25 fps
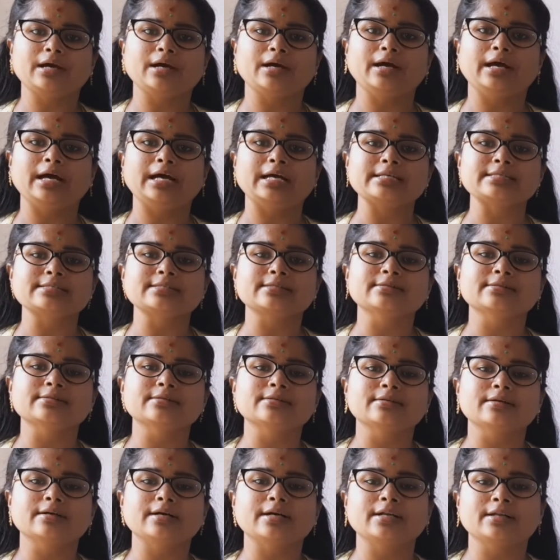acid
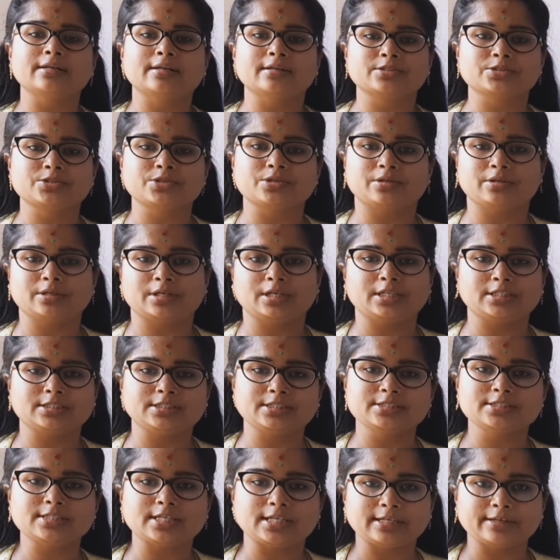and the strong
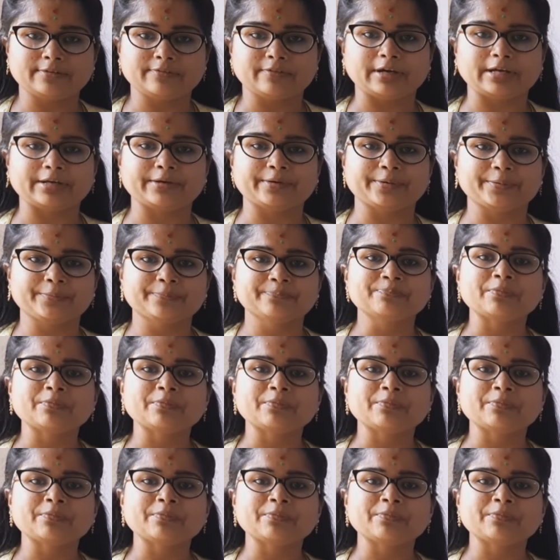acids are divided.